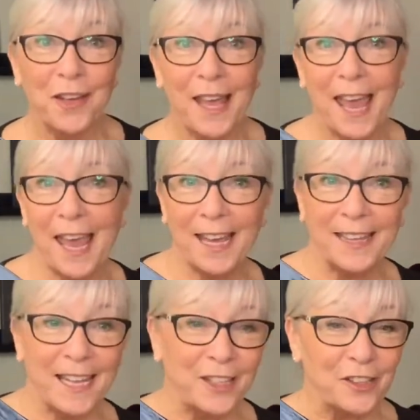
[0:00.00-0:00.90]
and
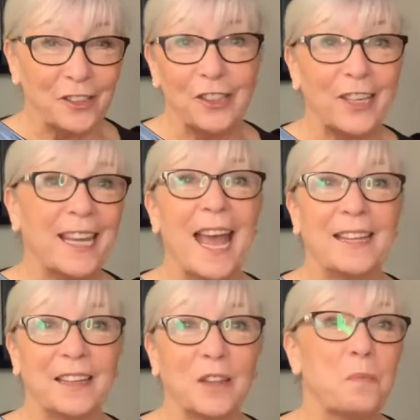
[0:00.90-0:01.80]
then you look at
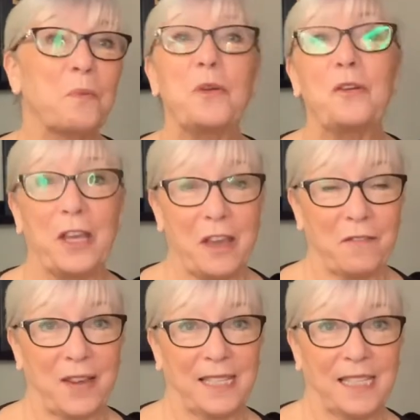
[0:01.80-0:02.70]
the beauty of
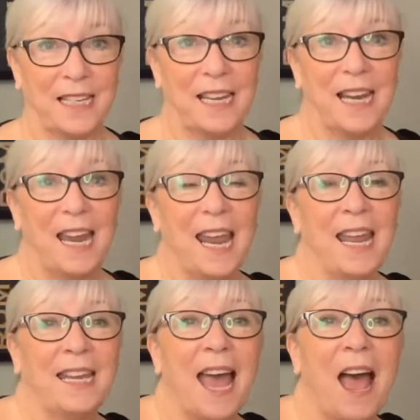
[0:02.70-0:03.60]
it
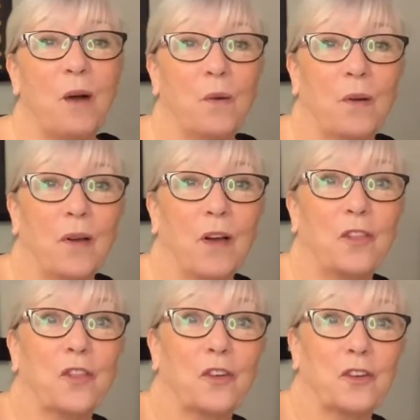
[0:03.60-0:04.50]
and how
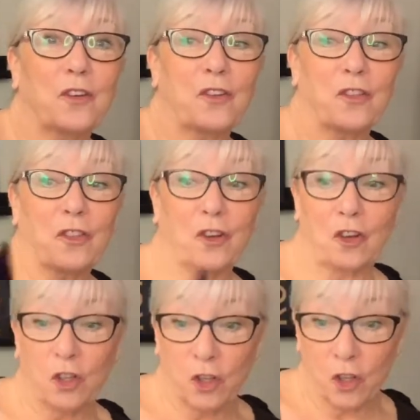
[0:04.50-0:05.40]
the, the
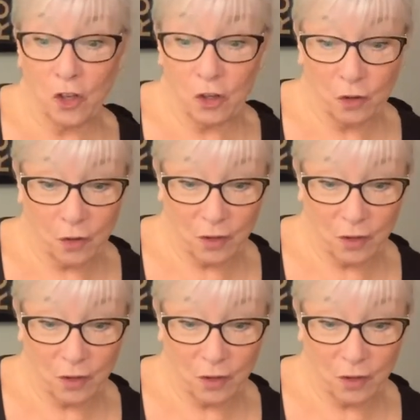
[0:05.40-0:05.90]
glue,